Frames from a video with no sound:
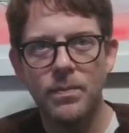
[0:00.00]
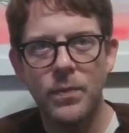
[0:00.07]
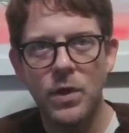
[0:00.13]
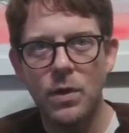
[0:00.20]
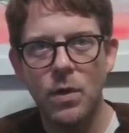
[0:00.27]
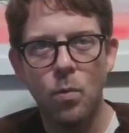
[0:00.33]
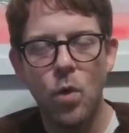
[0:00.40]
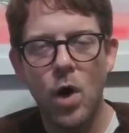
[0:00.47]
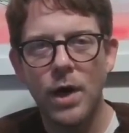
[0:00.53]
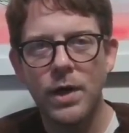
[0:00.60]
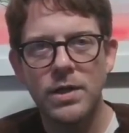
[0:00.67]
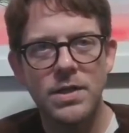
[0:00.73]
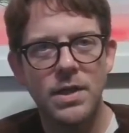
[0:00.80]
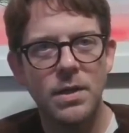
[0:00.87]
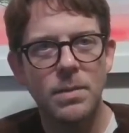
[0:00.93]

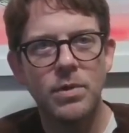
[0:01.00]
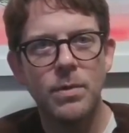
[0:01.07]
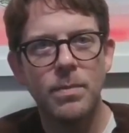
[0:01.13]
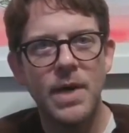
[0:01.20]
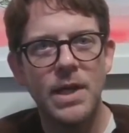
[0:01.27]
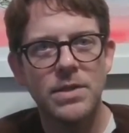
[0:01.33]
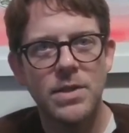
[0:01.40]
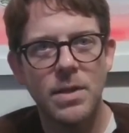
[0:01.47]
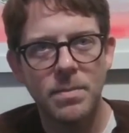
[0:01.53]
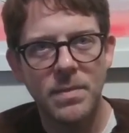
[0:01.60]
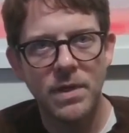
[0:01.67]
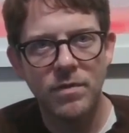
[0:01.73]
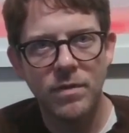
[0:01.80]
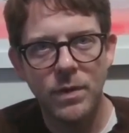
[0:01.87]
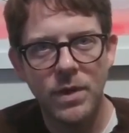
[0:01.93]
wanting to implement
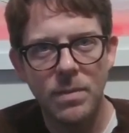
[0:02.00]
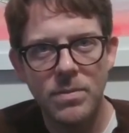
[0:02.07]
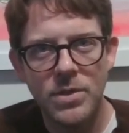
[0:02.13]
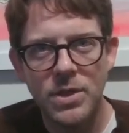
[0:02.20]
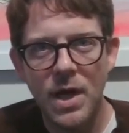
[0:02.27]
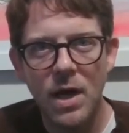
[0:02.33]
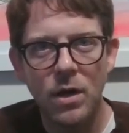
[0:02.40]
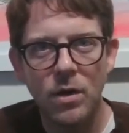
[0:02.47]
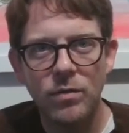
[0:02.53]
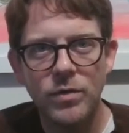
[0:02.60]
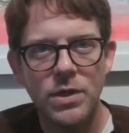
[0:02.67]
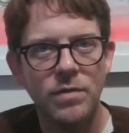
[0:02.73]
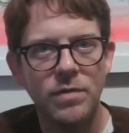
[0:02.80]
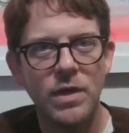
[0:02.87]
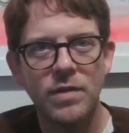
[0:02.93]
something for
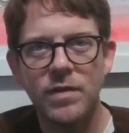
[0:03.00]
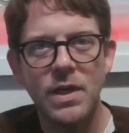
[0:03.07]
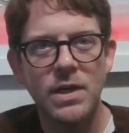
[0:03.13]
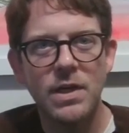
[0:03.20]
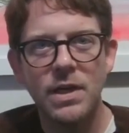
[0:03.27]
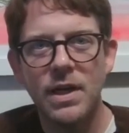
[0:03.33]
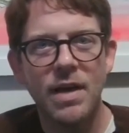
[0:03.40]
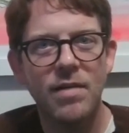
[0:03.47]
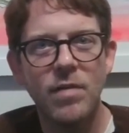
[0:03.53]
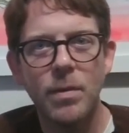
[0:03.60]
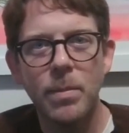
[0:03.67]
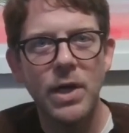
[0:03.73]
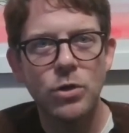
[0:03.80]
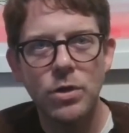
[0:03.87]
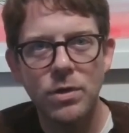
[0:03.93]
themselves, even if they didn't have the
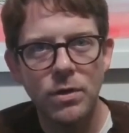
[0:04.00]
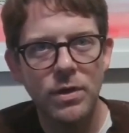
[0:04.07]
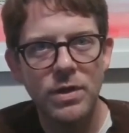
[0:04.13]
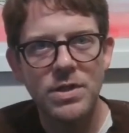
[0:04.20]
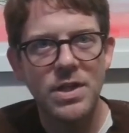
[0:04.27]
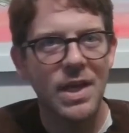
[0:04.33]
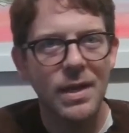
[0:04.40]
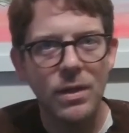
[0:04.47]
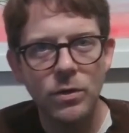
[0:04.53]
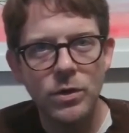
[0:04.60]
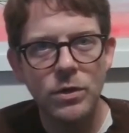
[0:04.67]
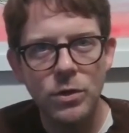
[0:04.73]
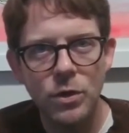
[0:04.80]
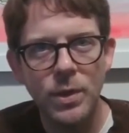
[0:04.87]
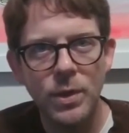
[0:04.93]
budget or the scale
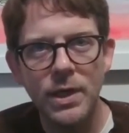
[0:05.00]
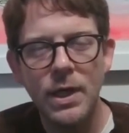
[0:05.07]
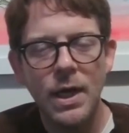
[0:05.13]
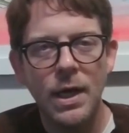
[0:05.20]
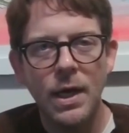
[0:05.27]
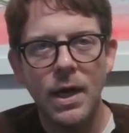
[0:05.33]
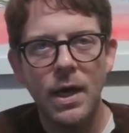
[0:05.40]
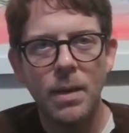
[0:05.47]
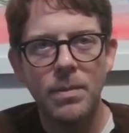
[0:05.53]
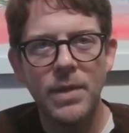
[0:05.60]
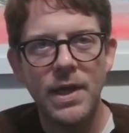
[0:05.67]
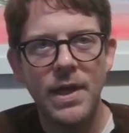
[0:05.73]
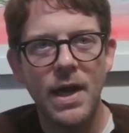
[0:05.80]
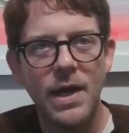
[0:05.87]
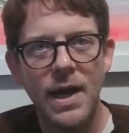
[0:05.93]
to do it. They
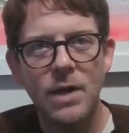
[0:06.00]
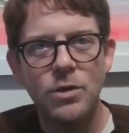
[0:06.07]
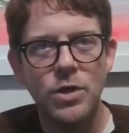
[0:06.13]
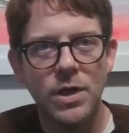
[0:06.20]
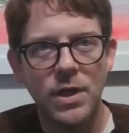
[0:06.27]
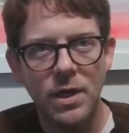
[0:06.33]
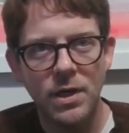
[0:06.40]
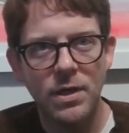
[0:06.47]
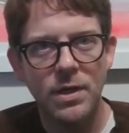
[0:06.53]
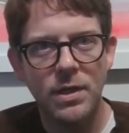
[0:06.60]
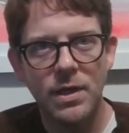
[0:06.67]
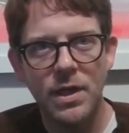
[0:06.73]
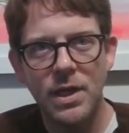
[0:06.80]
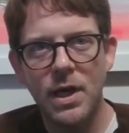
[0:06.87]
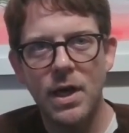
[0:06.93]
got educated
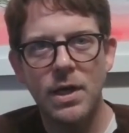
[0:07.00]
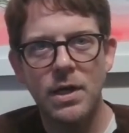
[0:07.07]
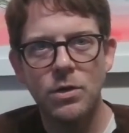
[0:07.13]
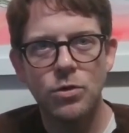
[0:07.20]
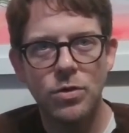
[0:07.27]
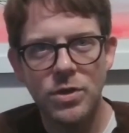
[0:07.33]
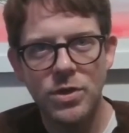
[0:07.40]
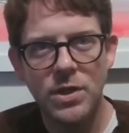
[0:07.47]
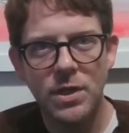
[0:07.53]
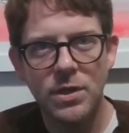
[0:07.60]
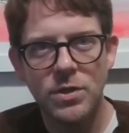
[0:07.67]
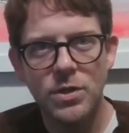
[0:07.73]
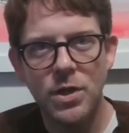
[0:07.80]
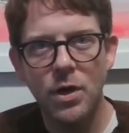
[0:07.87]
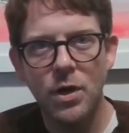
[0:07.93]
and they got interested.
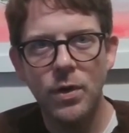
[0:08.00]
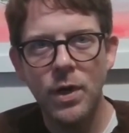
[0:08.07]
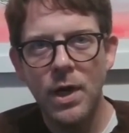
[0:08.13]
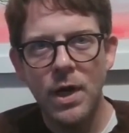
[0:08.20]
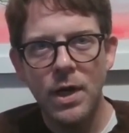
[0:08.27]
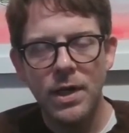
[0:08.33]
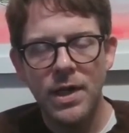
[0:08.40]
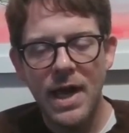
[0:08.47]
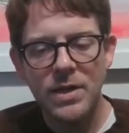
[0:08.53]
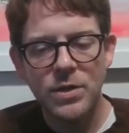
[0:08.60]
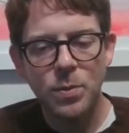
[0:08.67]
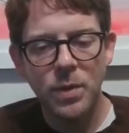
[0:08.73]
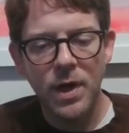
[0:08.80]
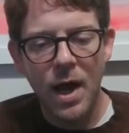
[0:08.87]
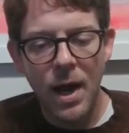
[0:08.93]
So that's
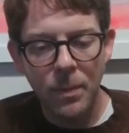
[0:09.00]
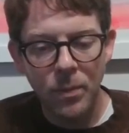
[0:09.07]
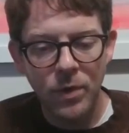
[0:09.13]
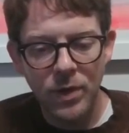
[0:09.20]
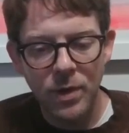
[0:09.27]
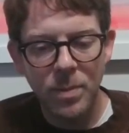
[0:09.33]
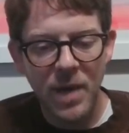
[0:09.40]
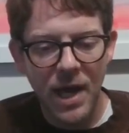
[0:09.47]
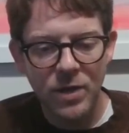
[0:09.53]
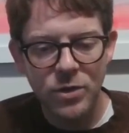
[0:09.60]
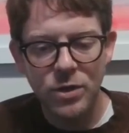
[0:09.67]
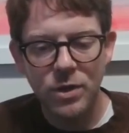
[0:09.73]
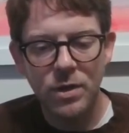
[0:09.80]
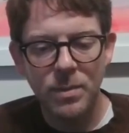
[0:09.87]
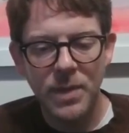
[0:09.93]
what I'm really
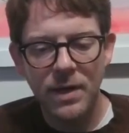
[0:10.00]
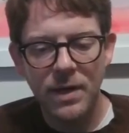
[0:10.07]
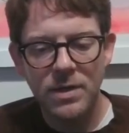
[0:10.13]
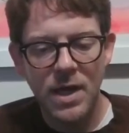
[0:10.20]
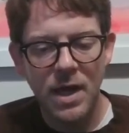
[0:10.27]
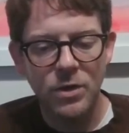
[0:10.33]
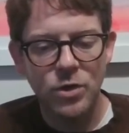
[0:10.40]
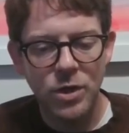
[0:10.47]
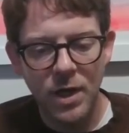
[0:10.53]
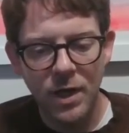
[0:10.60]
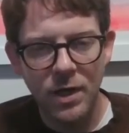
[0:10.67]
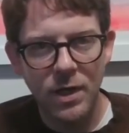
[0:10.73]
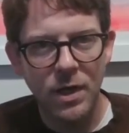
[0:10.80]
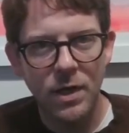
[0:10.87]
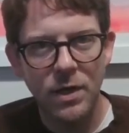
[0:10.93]
passionate about is
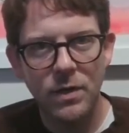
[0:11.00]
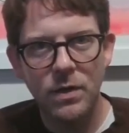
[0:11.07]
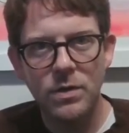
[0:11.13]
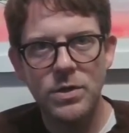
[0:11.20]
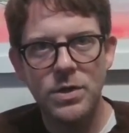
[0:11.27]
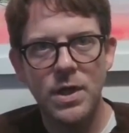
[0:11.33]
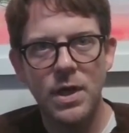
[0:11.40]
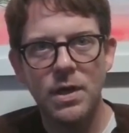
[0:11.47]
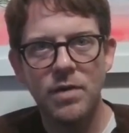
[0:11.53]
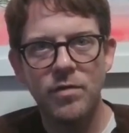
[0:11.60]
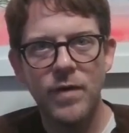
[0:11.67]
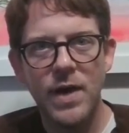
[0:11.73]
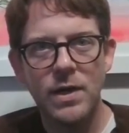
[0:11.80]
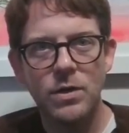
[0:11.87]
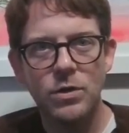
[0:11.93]
educating others. And
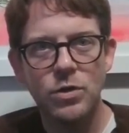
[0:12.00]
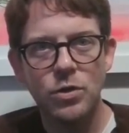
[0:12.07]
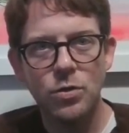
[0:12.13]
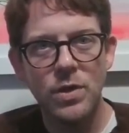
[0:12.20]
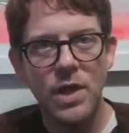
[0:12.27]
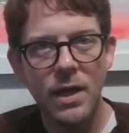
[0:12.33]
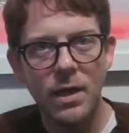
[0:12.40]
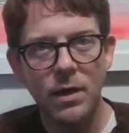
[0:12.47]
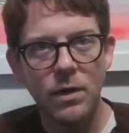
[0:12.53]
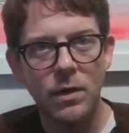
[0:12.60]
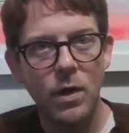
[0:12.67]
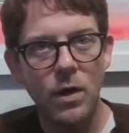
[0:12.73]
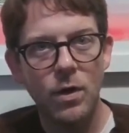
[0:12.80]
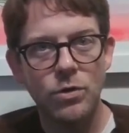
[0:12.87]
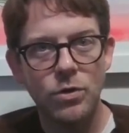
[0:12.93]
if I can do that on a
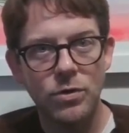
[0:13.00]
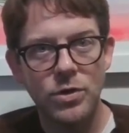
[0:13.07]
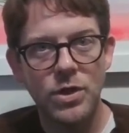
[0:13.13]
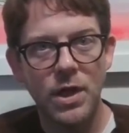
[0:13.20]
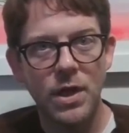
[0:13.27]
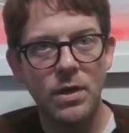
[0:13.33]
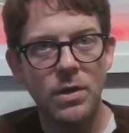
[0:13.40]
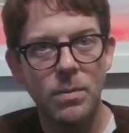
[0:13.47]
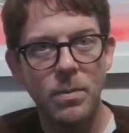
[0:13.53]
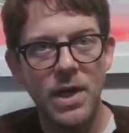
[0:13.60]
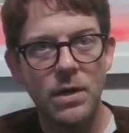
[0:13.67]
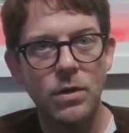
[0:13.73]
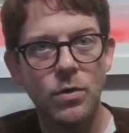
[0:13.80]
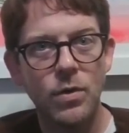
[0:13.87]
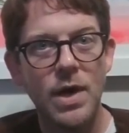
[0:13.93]
larger scale and
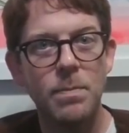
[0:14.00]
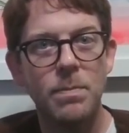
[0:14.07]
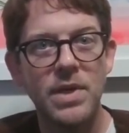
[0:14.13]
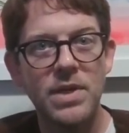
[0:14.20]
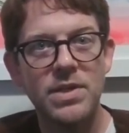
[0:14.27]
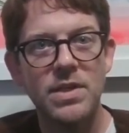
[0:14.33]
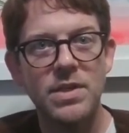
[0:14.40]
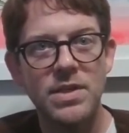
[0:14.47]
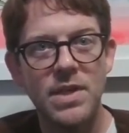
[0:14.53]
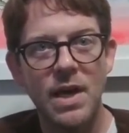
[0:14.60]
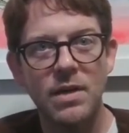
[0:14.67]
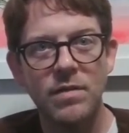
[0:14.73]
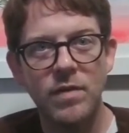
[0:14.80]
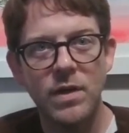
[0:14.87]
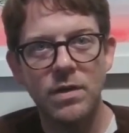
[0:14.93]
make a great business
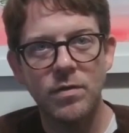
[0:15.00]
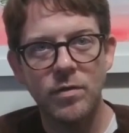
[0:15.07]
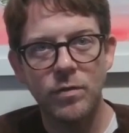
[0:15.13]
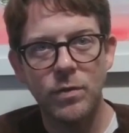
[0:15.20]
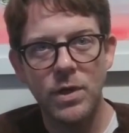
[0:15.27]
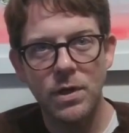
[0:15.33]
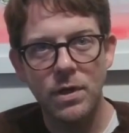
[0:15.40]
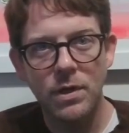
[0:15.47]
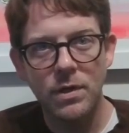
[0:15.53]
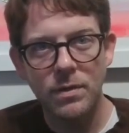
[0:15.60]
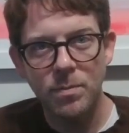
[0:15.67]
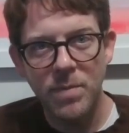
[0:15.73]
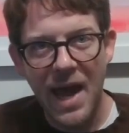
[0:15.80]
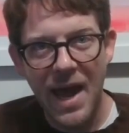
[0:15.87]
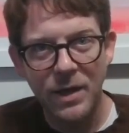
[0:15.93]
out of it, and if we can
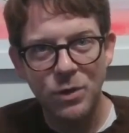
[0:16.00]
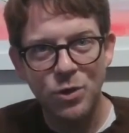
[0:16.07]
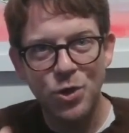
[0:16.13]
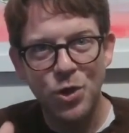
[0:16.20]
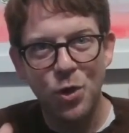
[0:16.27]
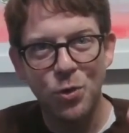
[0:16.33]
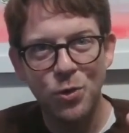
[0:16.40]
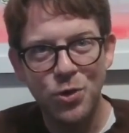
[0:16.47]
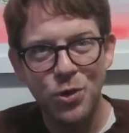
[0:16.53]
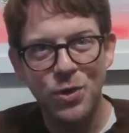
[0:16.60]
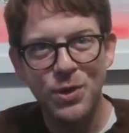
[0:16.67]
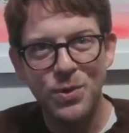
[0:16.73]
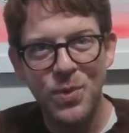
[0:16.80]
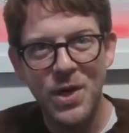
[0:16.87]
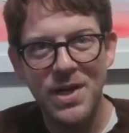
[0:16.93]
package culture
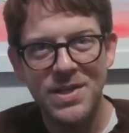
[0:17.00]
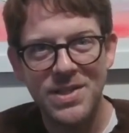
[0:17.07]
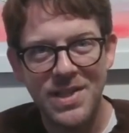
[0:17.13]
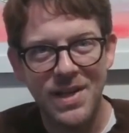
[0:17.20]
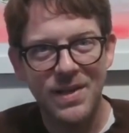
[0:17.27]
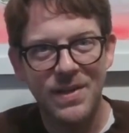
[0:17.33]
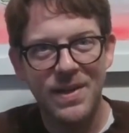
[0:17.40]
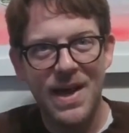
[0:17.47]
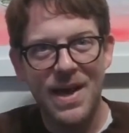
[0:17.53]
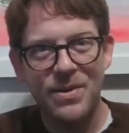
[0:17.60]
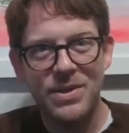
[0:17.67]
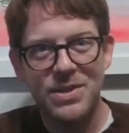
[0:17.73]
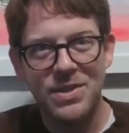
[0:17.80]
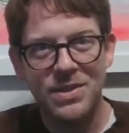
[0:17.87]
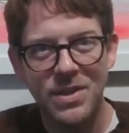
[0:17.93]
in ways that allow
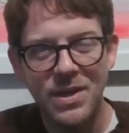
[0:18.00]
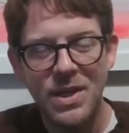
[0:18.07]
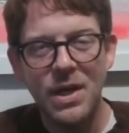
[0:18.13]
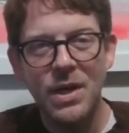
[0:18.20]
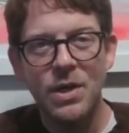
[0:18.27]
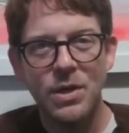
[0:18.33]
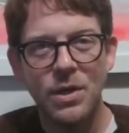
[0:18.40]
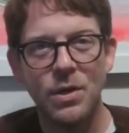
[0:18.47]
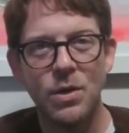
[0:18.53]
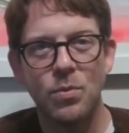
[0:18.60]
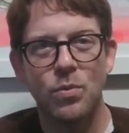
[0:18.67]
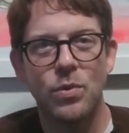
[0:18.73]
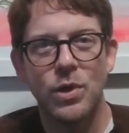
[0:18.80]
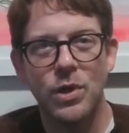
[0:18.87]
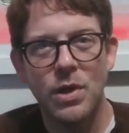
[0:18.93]
us to
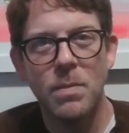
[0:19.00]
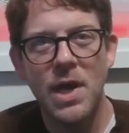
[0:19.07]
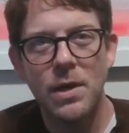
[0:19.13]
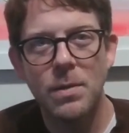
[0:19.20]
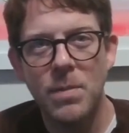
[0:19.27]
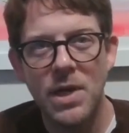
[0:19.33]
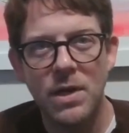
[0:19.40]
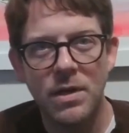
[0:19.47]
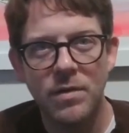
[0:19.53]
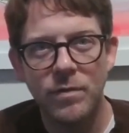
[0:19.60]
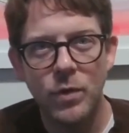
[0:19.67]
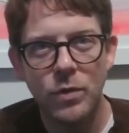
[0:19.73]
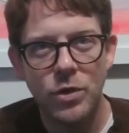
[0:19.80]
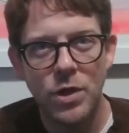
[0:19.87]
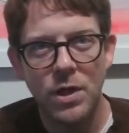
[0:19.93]
really make
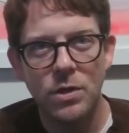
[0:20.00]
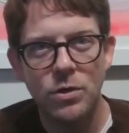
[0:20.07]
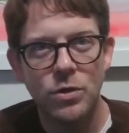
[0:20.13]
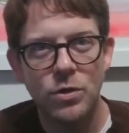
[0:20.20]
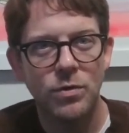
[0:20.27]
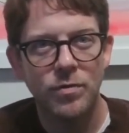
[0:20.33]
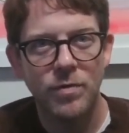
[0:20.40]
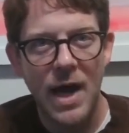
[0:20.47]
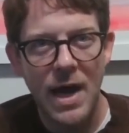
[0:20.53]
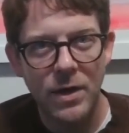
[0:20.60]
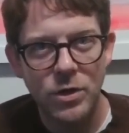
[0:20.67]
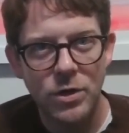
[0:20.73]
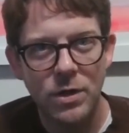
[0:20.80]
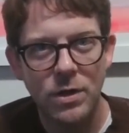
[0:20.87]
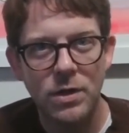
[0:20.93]
meaningful change through
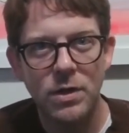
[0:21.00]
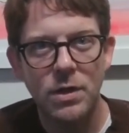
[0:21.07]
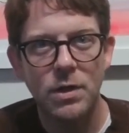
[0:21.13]
fashion,